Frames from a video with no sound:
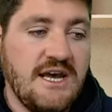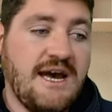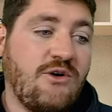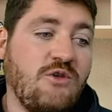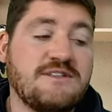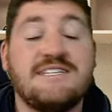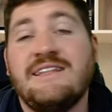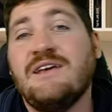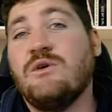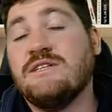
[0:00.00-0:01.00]
And all of a sudden,
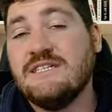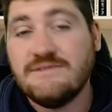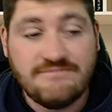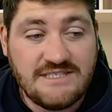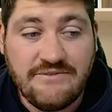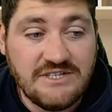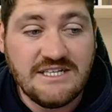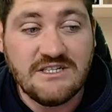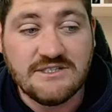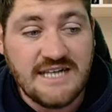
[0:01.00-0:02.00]
they were
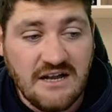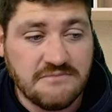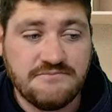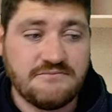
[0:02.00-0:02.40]
17-0 down.